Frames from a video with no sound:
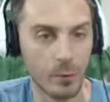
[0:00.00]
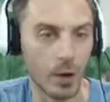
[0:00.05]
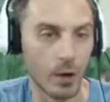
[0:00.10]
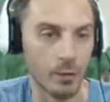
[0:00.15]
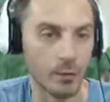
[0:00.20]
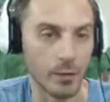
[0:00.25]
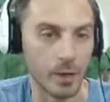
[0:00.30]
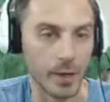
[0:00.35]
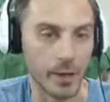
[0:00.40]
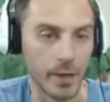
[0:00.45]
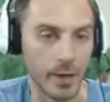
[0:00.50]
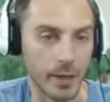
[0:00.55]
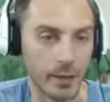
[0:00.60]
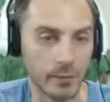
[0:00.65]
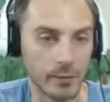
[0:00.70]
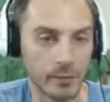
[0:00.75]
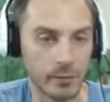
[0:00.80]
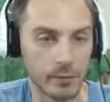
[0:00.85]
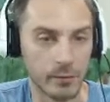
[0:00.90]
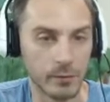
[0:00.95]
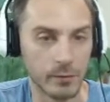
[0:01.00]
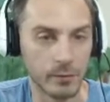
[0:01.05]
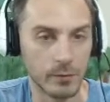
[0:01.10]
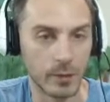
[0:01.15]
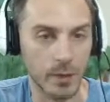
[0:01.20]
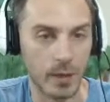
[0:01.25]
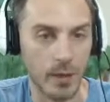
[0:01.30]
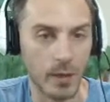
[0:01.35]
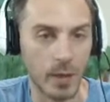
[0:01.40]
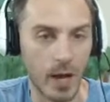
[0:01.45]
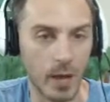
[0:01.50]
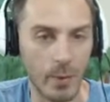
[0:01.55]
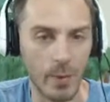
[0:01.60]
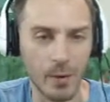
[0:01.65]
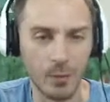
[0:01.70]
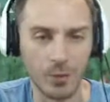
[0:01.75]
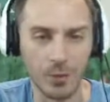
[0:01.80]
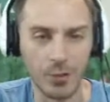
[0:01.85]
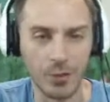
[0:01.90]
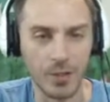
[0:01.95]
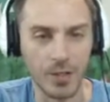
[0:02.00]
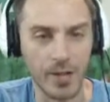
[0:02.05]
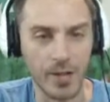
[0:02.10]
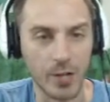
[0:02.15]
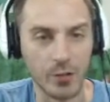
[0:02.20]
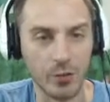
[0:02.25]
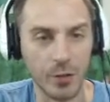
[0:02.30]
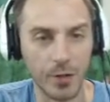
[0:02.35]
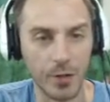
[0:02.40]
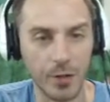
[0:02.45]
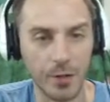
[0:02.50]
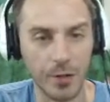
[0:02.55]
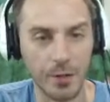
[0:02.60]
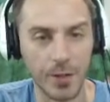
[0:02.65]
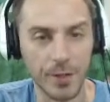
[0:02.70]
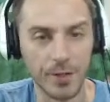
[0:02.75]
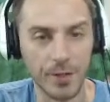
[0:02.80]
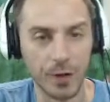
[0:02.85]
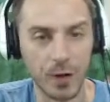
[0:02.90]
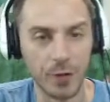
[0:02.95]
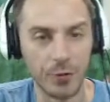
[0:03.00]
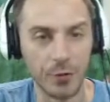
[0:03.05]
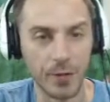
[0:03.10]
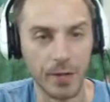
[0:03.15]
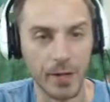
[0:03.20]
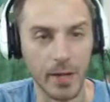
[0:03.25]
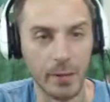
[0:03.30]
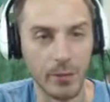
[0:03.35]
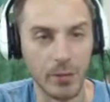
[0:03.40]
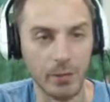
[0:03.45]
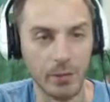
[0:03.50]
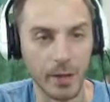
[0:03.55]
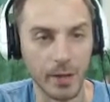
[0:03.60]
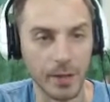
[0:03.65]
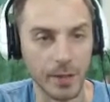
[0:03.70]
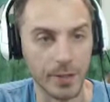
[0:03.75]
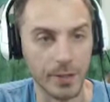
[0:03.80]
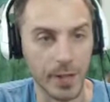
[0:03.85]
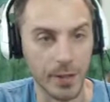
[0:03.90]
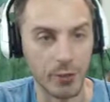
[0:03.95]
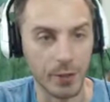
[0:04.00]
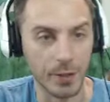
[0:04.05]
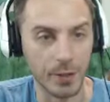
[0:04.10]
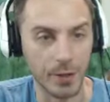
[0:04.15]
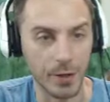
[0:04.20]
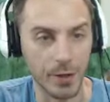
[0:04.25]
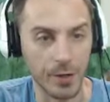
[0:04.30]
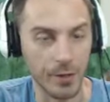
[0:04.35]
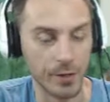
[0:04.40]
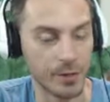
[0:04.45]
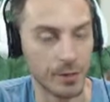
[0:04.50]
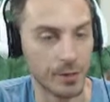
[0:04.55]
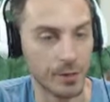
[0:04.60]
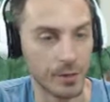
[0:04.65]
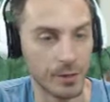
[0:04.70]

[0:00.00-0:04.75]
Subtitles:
Well, not yet. I might want to just attach right here. That's 100 damage if I can attach right there.